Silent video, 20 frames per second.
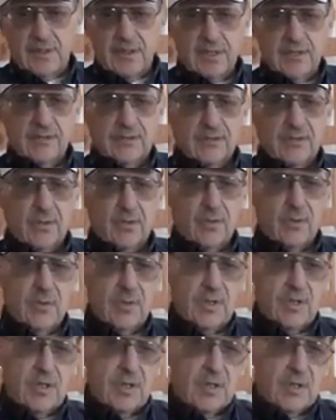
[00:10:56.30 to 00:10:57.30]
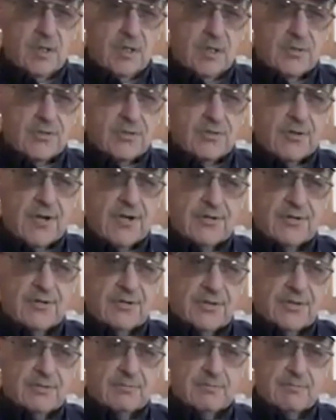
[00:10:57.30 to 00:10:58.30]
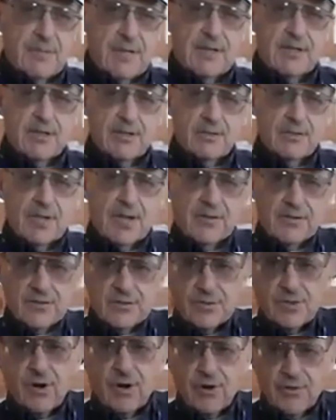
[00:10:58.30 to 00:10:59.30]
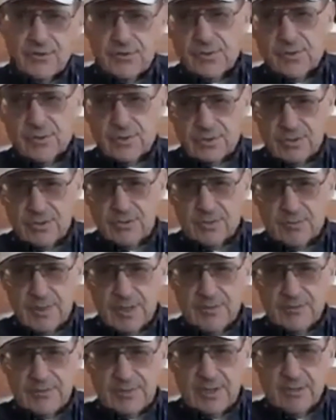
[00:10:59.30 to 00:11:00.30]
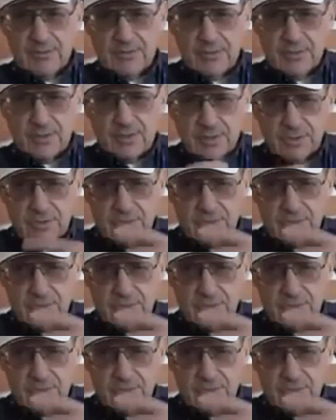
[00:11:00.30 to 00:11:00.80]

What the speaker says: And so stress is making you like this car that's going 200 miles an hour, so you're going to